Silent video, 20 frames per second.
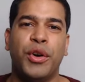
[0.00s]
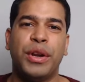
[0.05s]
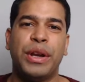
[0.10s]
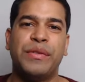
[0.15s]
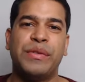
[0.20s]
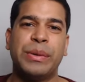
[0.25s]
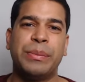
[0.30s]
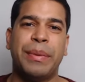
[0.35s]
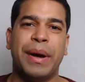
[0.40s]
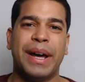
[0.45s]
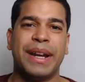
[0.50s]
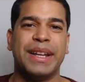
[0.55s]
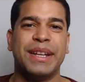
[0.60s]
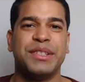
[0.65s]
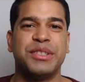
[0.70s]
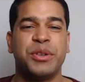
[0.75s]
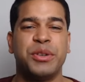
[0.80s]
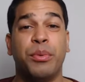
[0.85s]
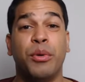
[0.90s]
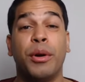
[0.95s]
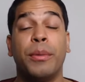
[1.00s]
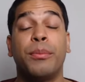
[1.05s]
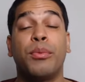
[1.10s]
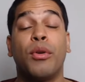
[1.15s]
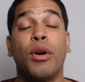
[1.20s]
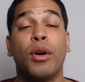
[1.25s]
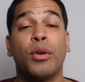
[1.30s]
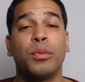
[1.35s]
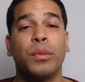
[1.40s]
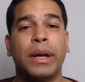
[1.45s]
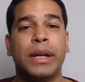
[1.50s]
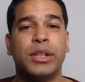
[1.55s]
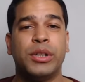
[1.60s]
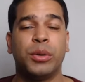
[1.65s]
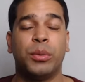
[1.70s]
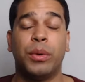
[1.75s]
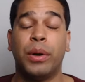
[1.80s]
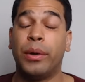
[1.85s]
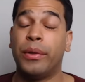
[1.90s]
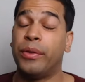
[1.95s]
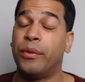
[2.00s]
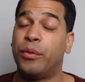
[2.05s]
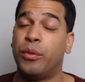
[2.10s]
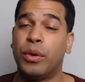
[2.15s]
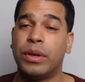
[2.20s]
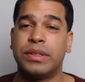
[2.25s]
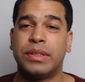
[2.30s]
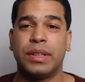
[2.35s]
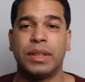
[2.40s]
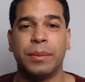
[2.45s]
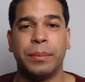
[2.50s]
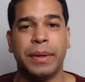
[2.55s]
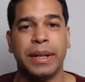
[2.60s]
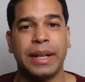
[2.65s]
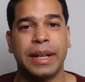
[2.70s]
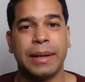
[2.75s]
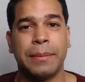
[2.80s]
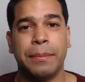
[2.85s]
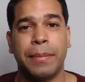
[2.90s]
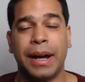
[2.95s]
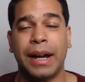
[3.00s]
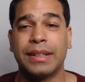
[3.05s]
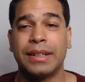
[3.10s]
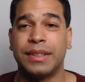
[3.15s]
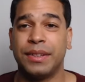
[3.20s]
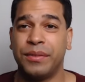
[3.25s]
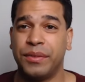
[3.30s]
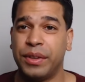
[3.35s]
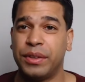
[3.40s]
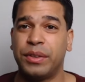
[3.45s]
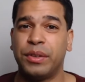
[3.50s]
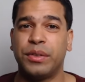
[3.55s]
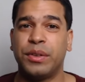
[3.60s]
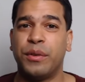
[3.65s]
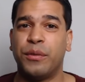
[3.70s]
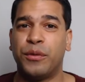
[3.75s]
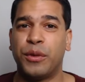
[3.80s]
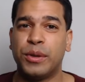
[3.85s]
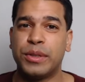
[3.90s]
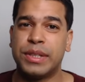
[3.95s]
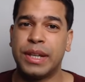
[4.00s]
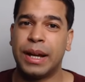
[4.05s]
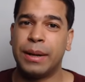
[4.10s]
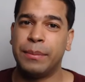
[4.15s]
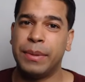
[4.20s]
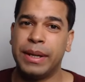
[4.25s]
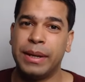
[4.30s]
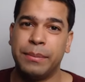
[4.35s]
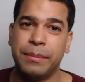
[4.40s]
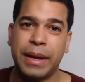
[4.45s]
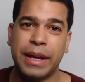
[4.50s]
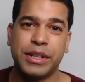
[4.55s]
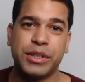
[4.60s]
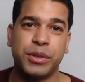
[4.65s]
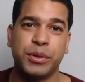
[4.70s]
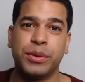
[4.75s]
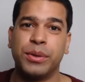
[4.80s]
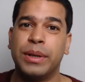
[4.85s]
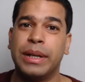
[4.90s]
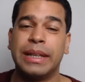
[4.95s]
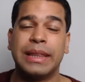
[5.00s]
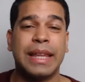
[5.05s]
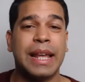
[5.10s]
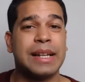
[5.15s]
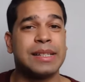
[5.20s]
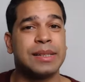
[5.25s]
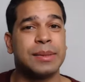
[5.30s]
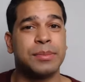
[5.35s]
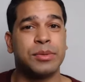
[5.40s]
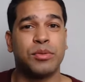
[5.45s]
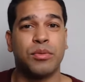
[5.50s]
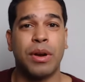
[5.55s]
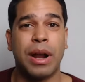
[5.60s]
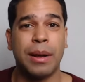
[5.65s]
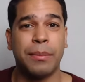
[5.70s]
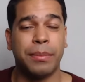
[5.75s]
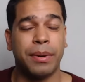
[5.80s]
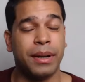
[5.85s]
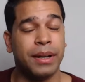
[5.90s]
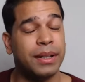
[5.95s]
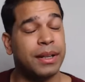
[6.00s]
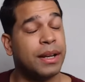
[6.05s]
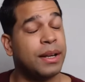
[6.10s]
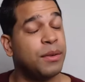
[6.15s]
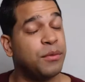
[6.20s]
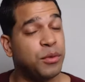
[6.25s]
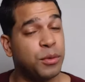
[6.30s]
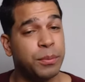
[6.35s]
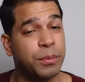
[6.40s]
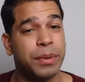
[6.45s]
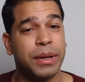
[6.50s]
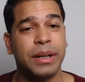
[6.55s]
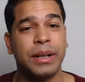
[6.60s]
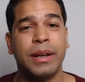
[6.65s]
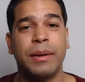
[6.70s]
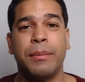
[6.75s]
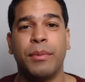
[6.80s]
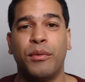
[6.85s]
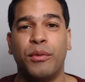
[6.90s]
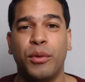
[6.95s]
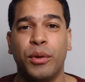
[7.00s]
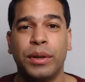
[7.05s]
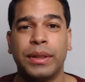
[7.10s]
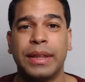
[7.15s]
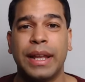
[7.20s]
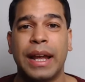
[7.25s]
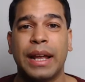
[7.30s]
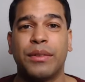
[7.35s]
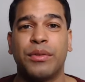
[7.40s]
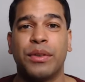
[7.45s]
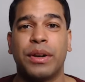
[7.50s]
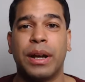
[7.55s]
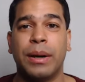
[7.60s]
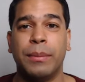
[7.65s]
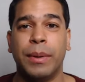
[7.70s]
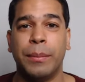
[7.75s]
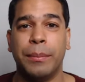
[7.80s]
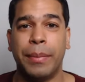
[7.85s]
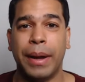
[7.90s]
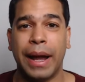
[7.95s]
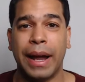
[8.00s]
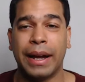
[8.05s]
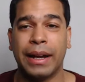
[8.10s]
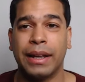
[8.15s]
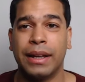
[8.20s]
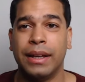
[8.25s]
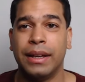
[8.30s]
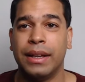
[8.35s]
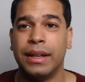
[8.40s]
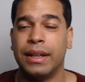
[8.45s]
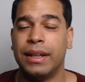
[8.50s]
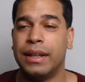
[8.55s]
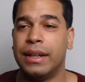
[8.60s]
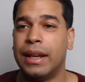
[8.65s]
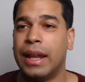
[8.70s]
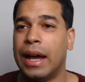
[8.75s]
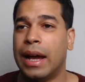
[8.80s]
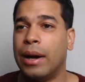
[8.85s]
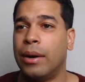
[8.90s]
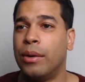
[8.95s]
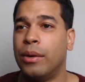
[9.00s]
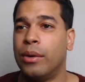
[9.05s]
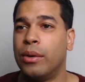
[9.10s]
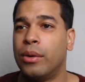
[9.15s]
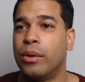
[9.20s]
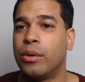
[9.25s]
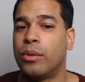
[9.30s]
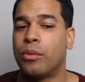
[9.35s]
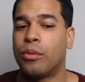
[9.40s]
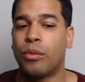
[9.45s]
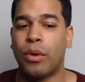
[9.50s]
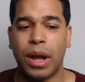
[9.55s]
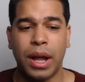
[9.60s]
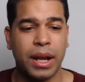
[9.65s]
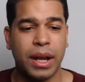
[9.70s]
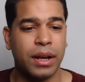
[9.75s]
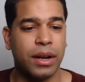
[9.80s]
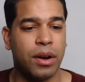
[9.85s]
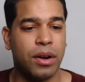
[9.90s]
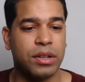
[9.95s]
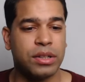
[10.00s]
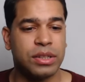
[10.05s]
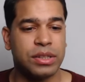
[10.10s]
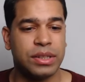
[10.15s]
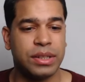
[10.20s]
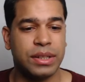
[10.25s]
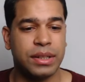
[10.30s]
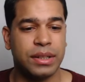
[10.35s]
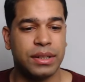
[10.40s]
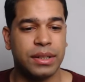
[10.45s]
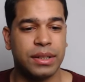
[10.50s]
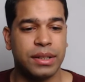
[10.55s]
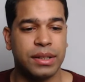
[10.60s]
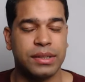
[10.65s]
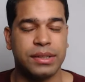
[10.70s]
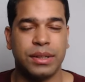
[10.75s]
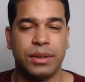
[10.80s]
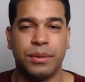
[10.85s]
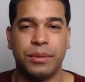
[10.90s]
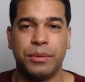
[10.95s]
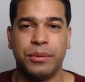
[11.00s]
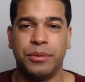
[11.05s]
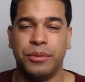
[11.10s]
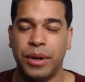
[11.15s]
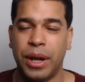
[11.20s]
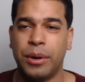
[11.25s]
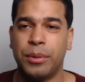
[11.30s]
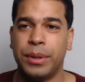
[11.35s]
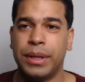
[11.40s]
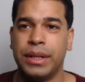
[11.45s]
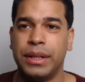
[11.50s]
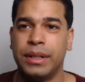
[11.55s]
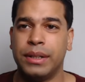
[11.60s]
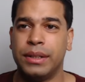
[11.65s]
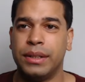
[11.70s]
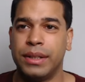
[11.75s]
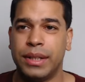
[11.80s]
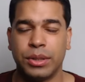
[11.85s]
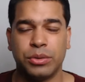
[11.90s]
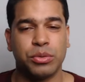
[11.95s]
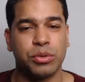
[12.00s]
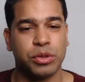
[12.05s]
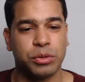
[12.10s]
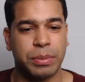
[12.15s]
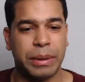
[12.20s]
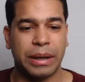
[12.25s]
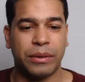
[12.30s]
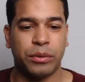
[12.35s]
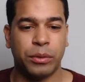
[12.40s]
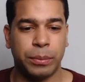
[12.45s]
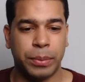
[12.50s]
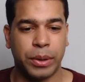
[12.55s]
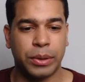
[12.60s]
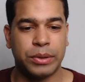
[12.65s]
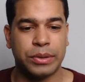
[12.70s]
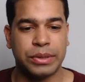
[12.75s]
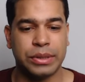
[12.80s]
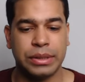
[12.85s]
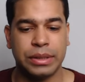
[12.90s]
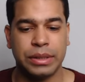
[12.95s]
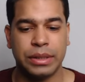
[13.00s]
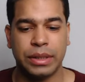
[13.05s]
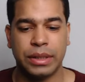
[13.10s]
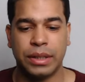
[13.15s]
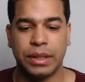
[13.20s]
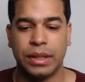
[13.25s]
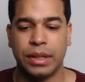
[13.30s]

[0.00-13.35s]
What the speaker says: on, everybody? It's your boy Broadway Joel, the voice of Dominican boxing. This is your first time here, make sure you hit that subscribe button, and if you've been here before, thanks for coming back. Now, Ryan Garcia is a very disrespectful person,